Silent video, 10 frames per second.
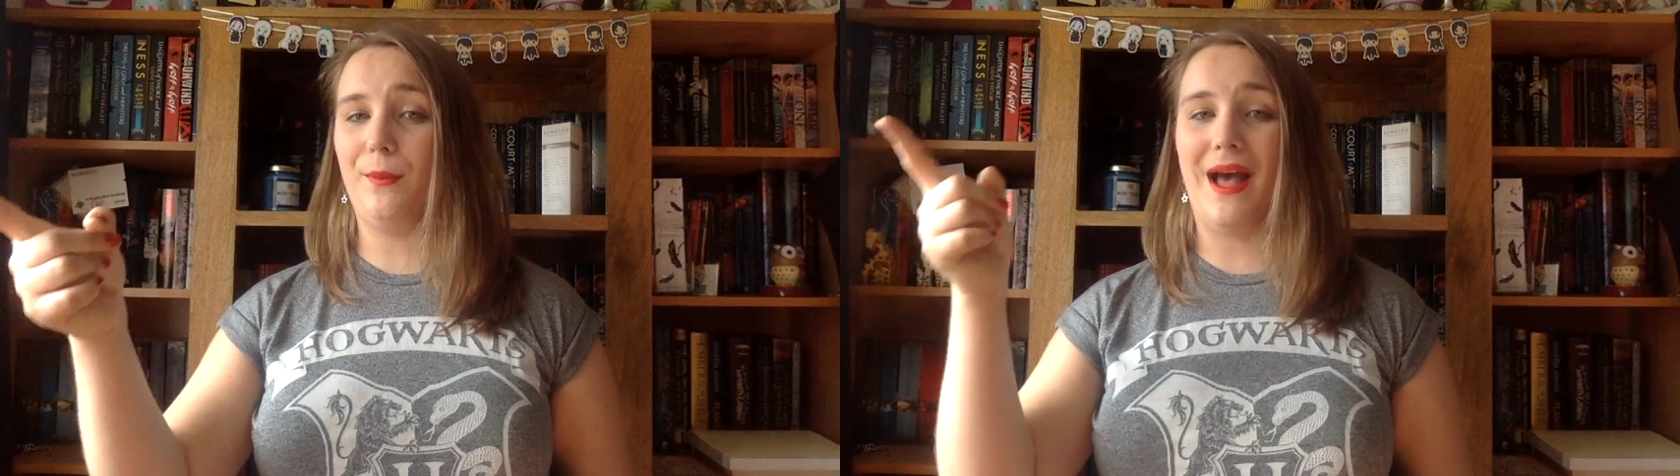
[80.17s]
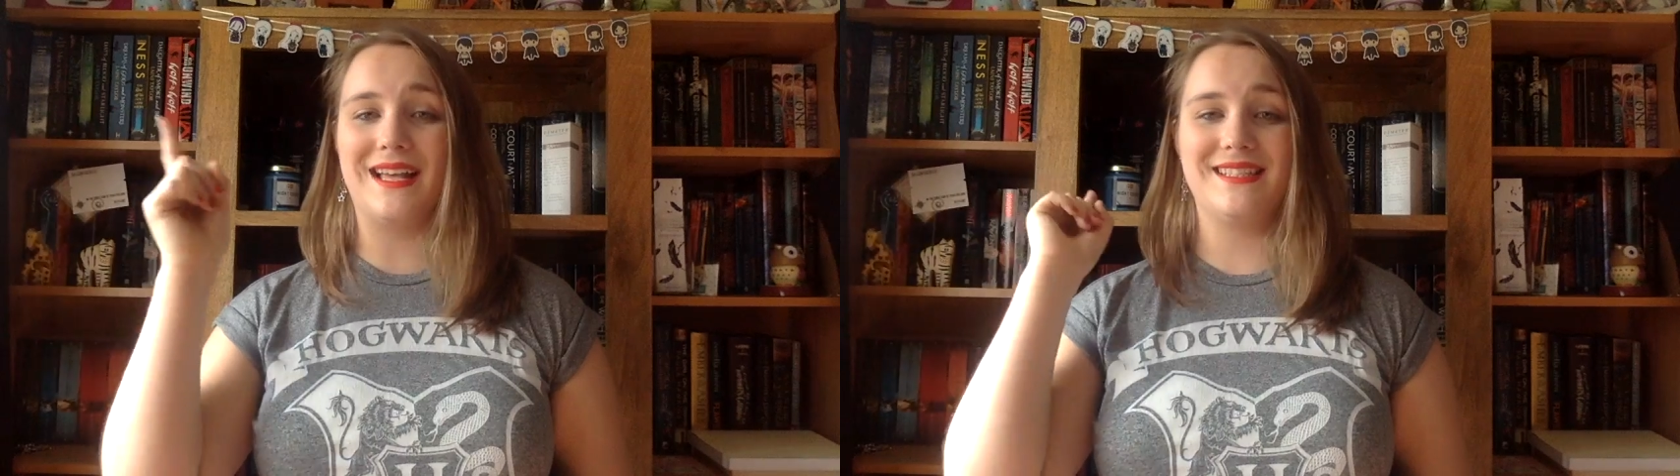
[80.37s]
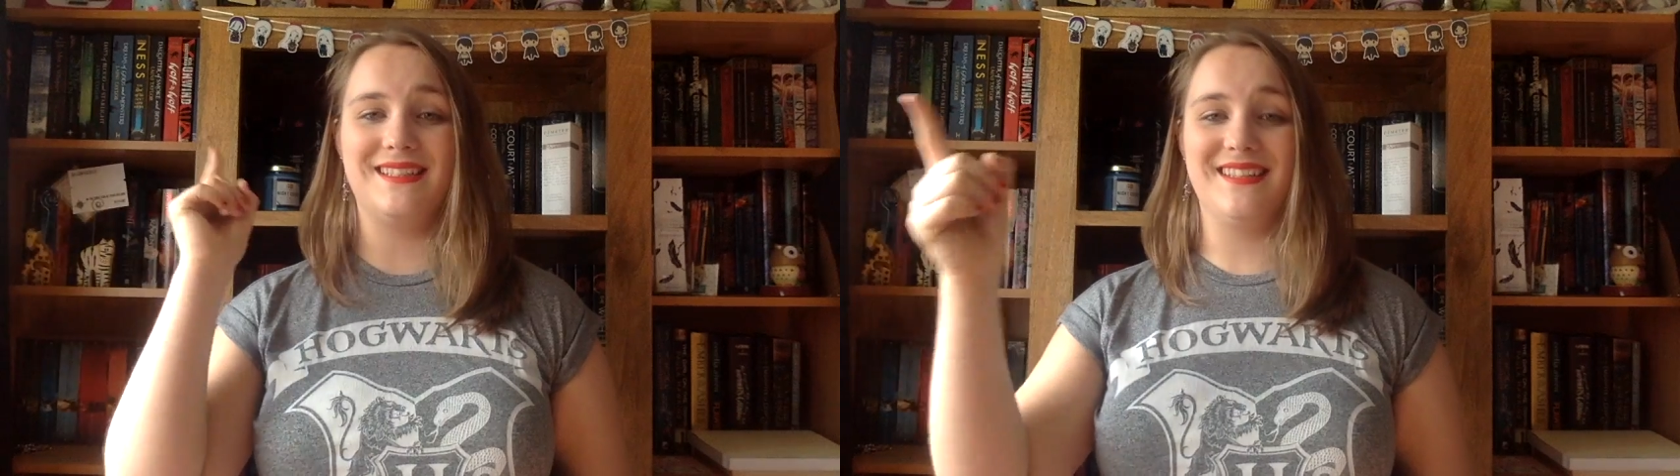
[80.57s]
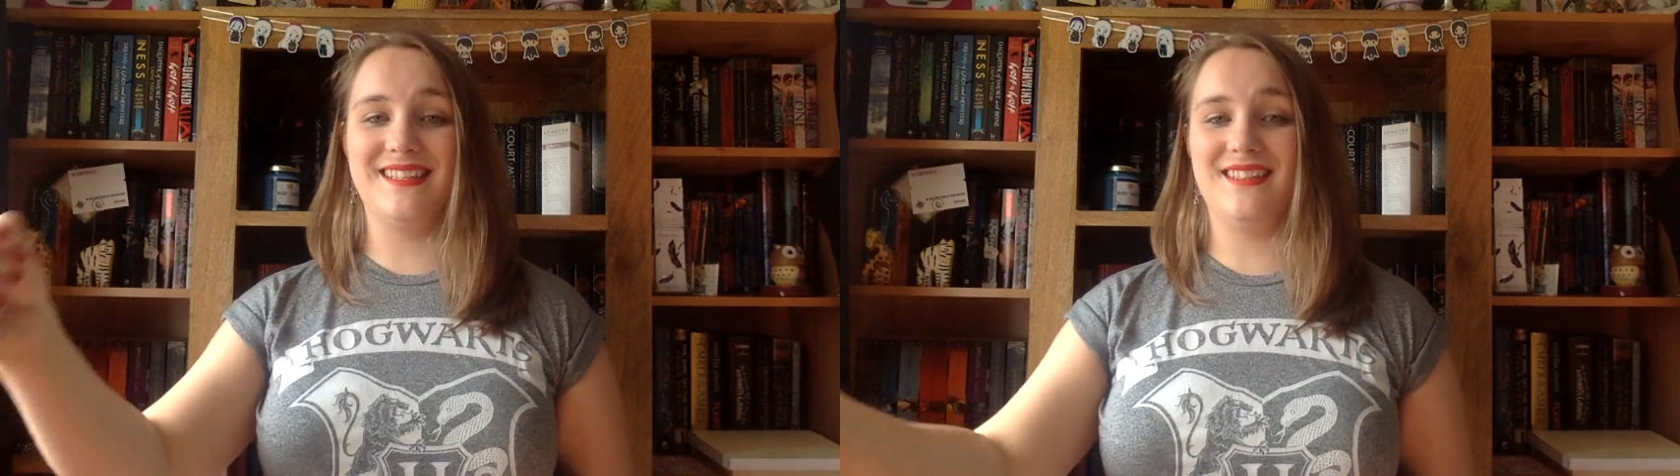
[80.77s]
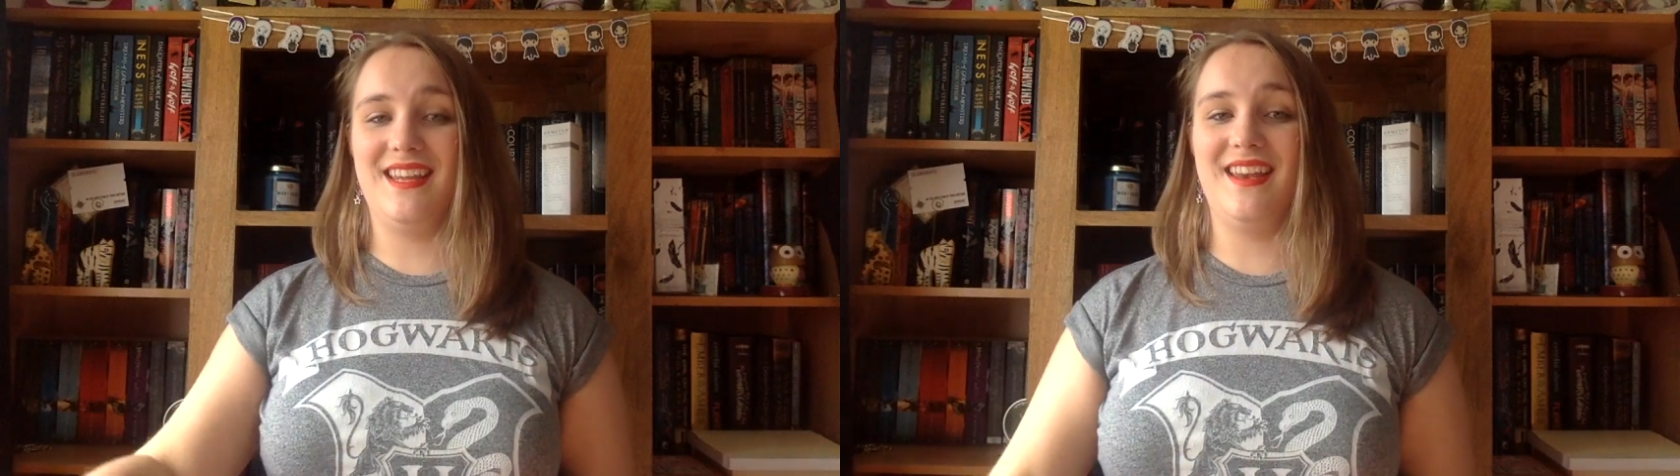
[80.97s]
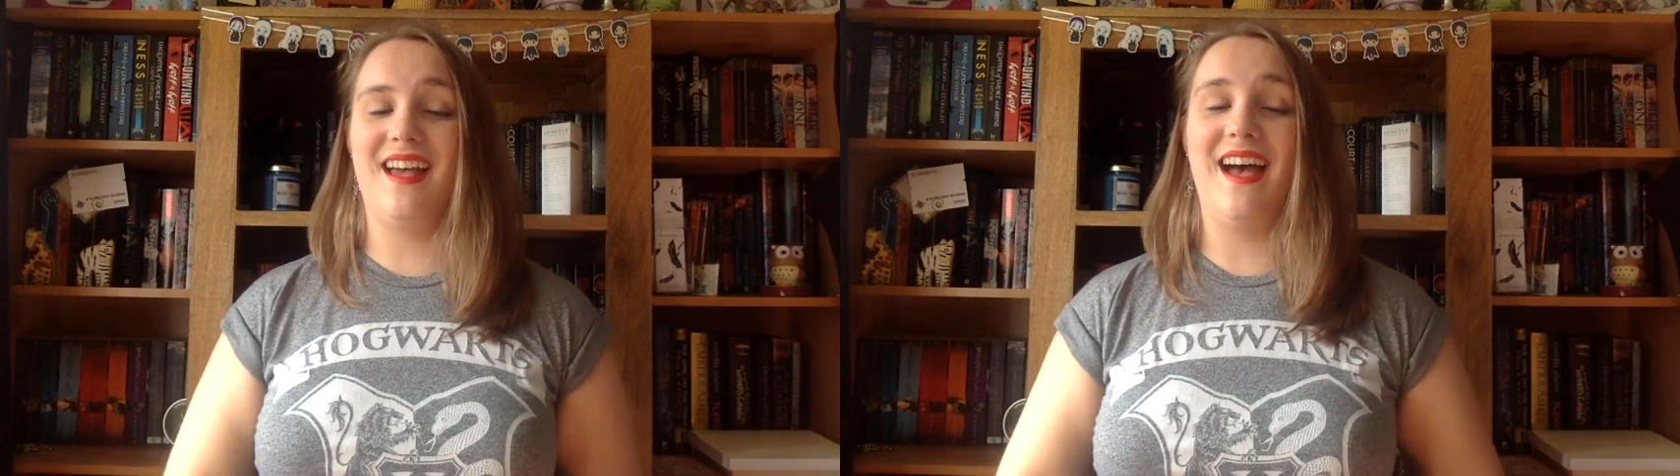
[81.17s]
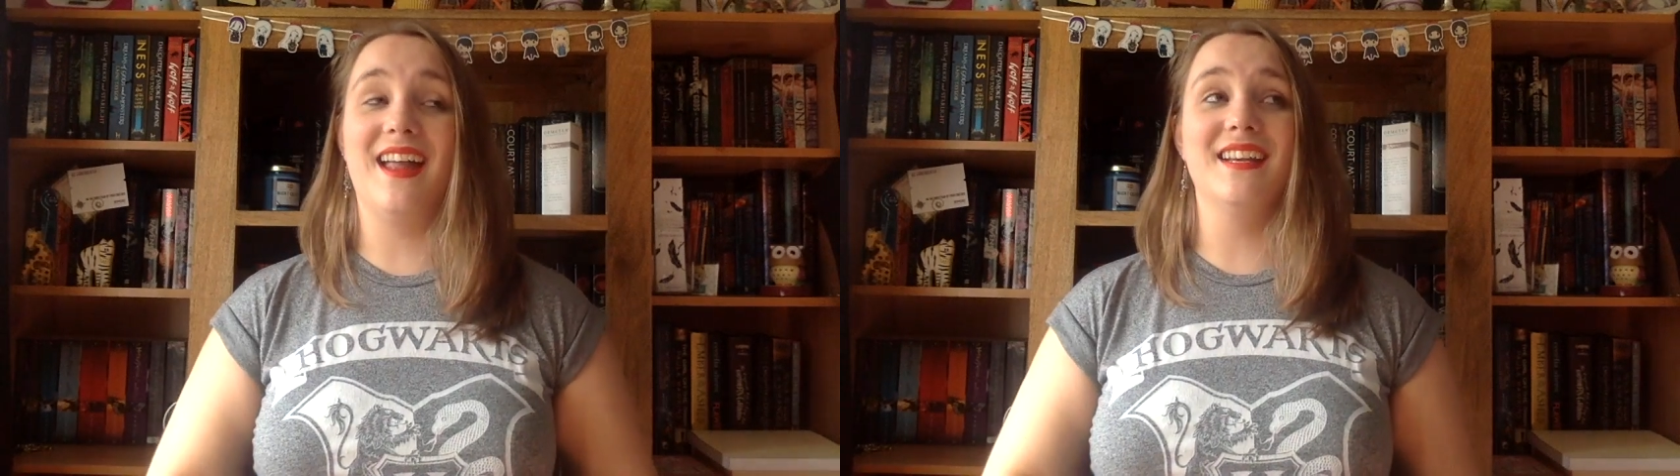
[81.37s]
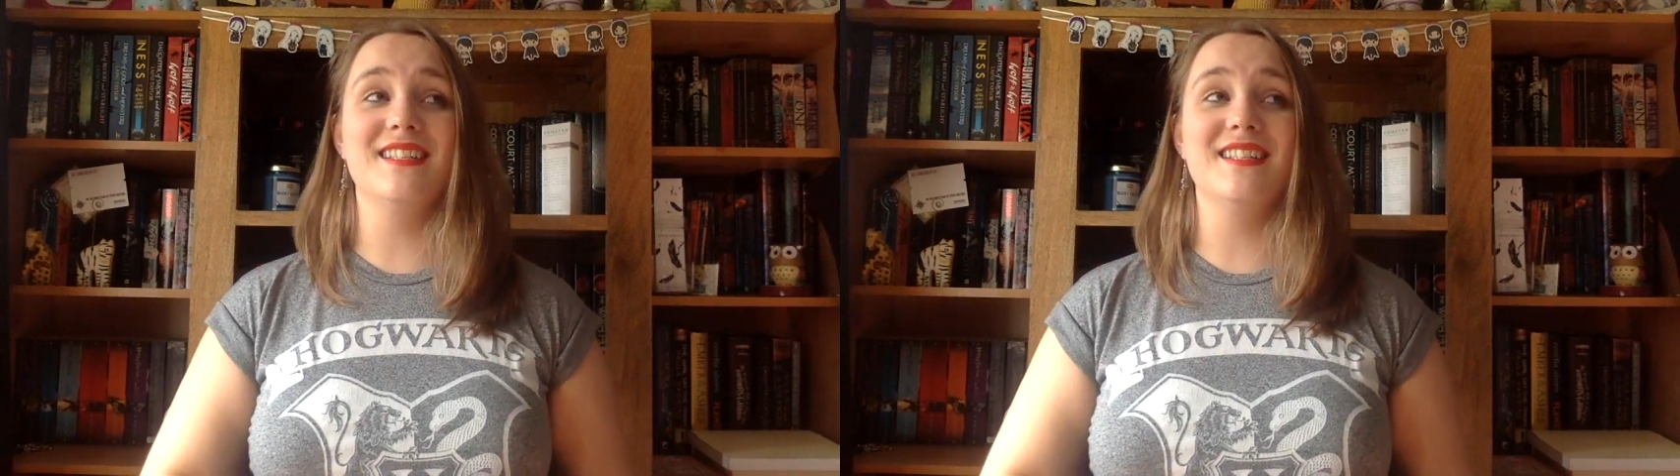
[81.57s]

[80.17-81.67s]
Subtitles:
past in the scene, and